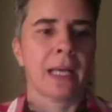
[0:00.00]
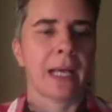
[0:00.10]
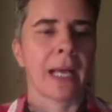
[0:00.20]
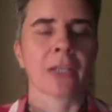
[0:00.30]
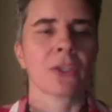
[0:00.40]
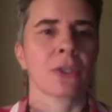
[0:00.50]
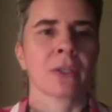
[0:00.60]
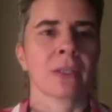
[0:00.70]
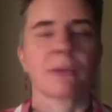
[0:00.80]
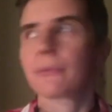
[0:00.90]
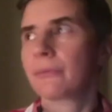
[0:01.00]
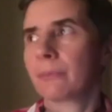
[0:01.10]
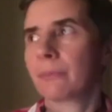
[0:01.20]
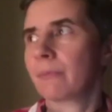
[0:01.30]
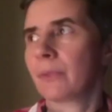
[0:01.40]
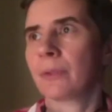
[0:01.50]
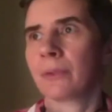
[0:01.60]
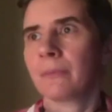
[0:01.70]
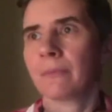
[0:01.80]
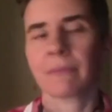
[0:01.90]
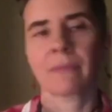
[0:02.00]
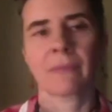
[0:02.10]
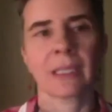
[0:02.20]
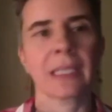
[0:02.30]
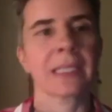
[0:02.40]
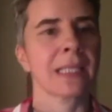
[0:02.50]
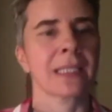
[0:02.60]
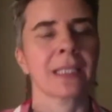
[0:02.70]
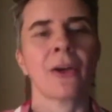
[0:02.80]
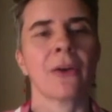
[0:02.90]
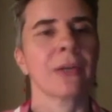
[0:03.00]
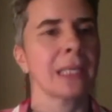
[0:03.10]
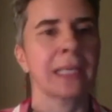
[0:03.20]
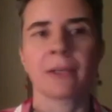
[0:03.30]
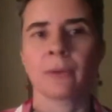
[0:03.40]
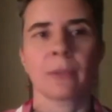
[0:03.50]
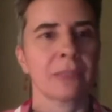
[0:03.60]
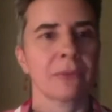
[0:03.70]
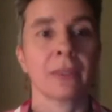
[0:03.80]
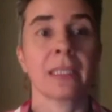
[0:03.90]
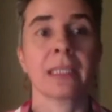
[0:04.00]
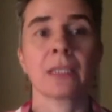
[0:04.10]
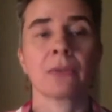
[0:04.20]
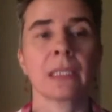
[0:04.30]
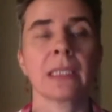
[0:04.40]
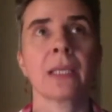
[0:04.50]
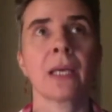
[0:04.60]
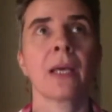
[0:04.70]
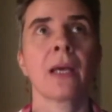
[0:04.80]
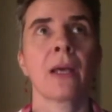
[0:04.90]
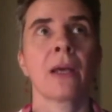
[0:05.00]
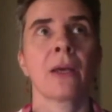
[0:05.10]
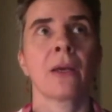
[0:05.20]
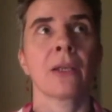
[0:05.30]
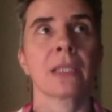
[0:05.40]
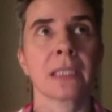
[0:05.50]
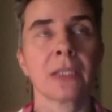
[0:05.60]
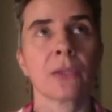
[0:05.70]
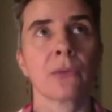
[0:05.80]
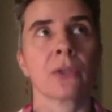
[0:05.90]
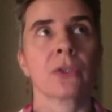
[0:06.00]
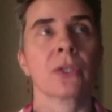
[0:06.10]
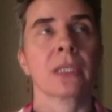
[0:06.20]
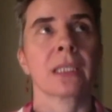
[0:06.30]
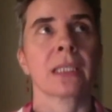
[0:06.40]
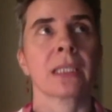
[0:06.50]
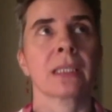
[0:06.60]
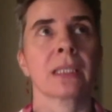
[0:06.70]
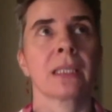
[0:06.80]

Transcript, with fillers: action of, you know, as I said, hugging or whatever. It is really a state of consciousness.